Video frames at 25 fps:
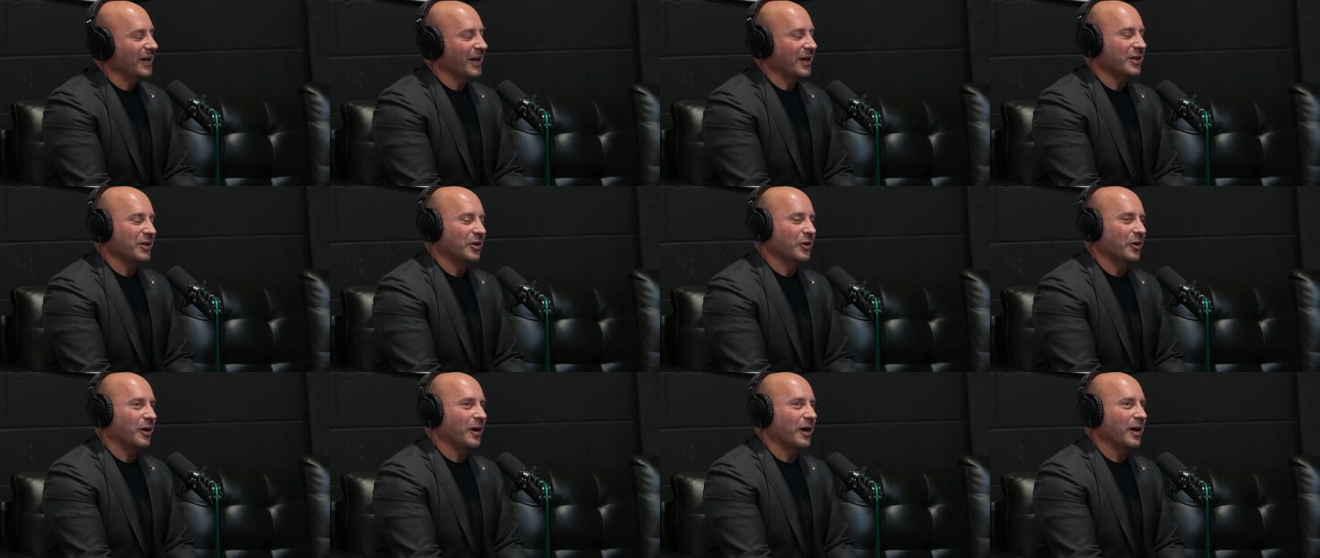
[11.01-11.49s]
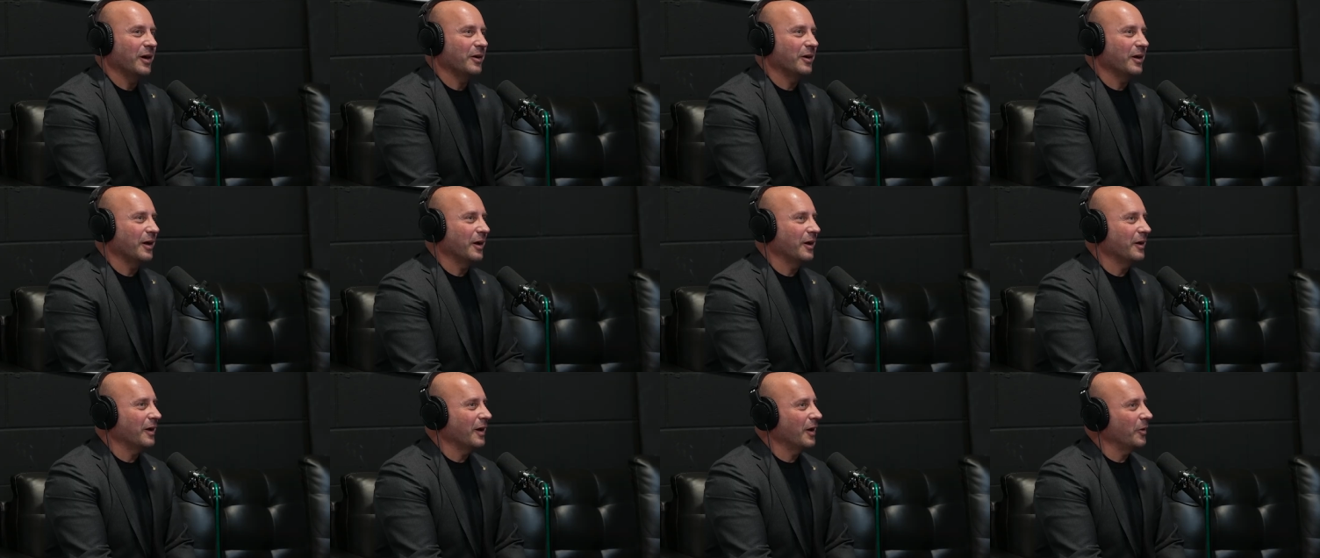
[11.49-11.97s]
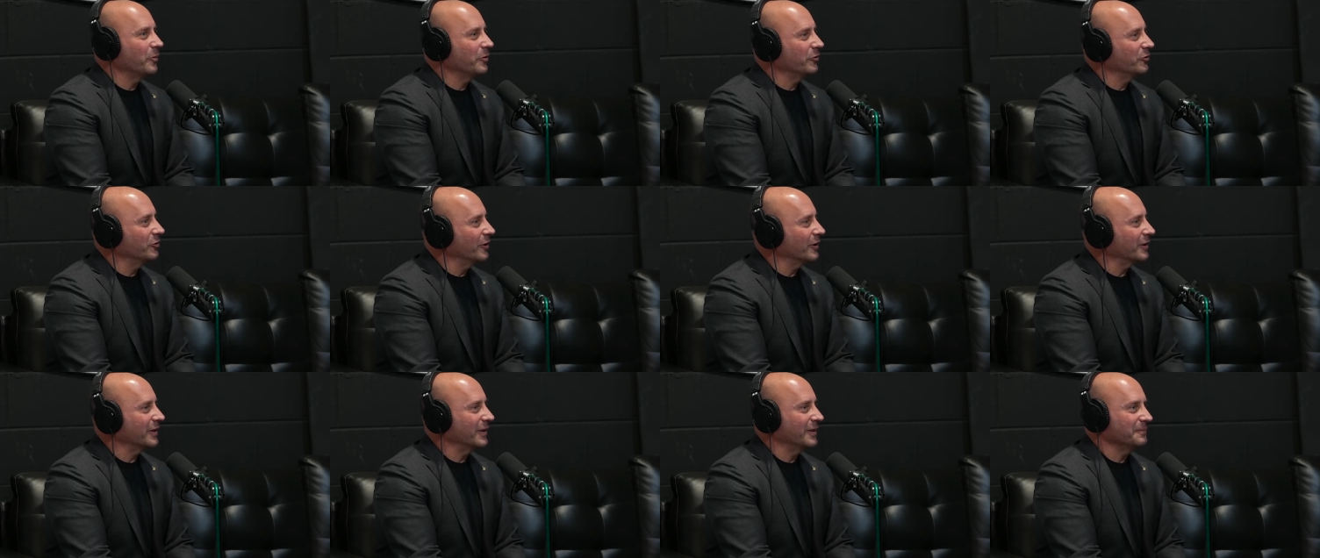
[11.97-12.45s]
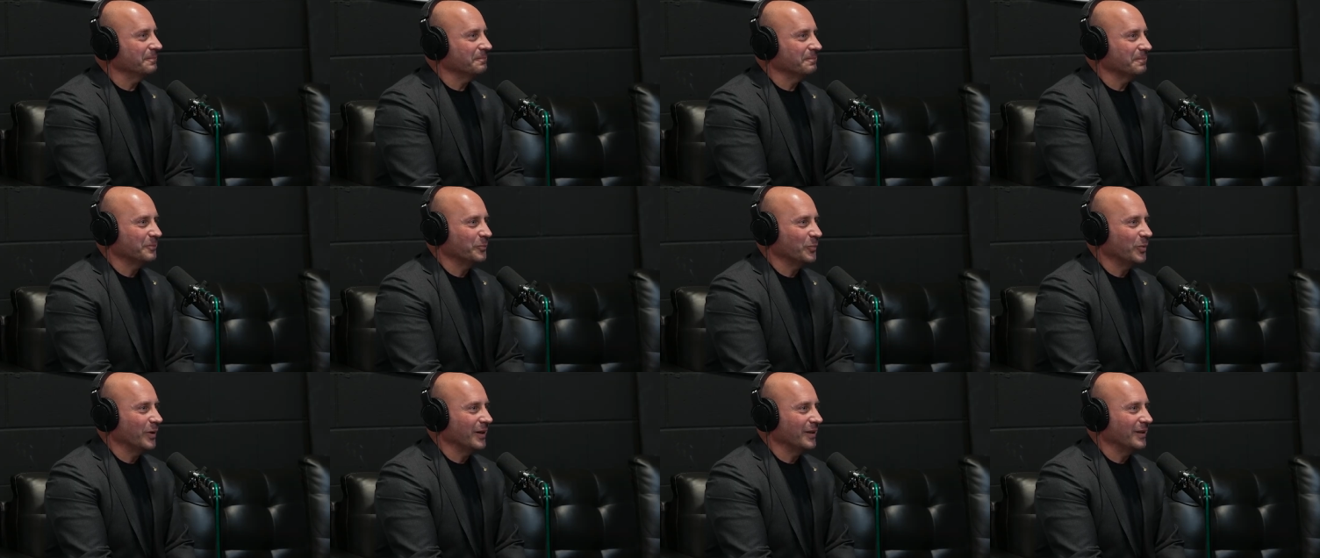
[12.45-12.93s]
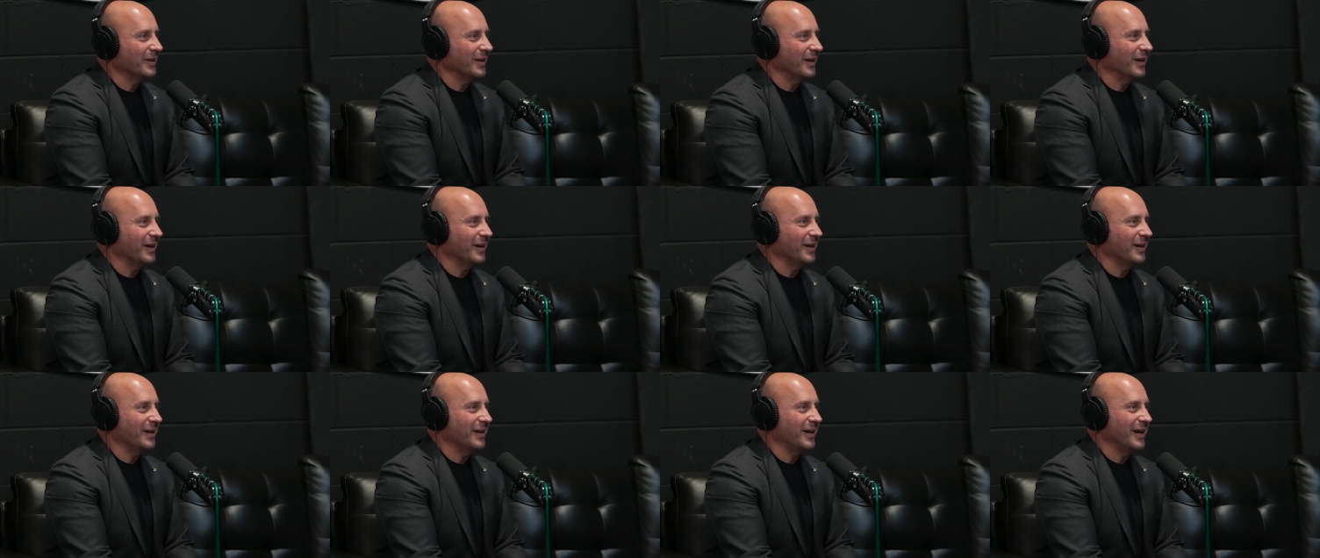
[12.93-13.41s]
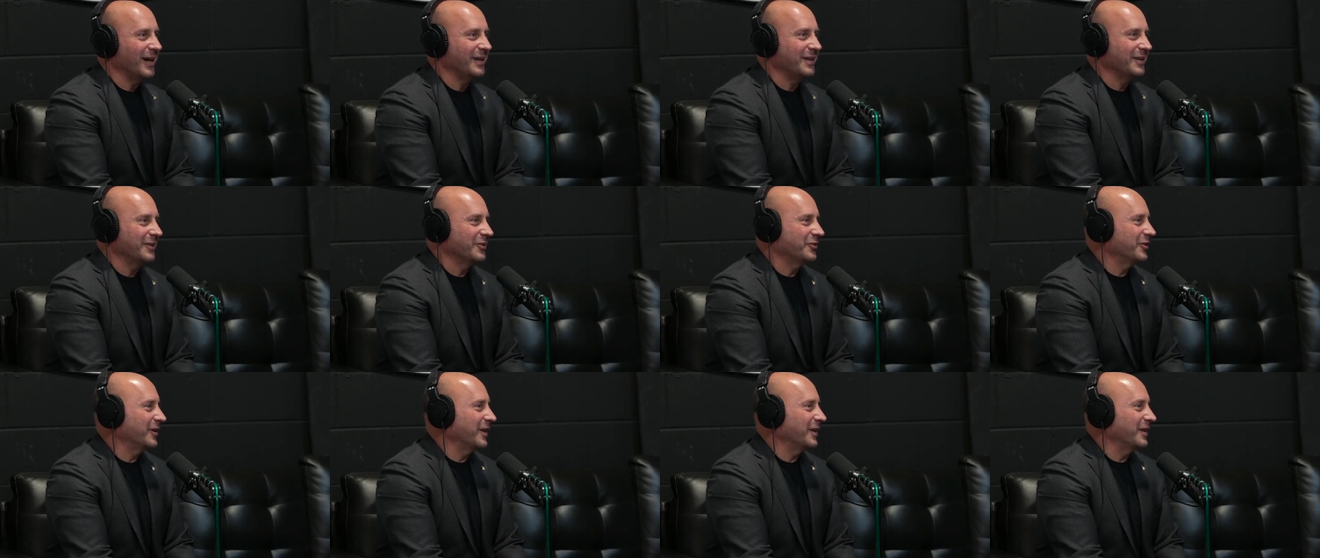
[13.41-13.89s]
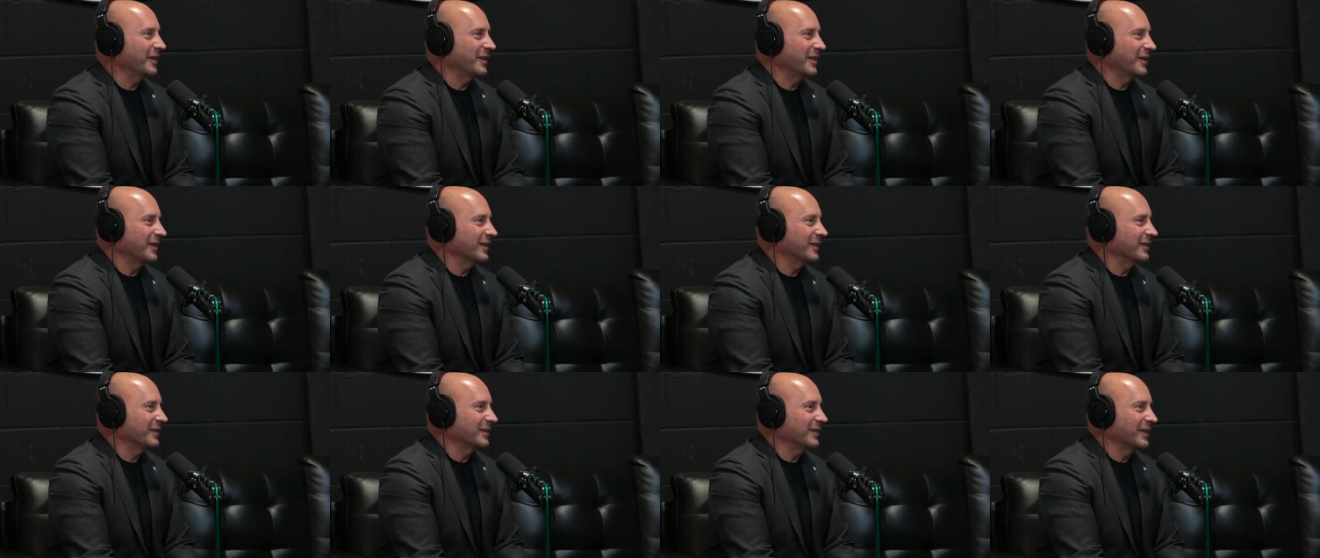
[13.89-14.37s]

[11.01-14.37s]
I, you know, I, I, I, was looking, but uh, I didn't see anything.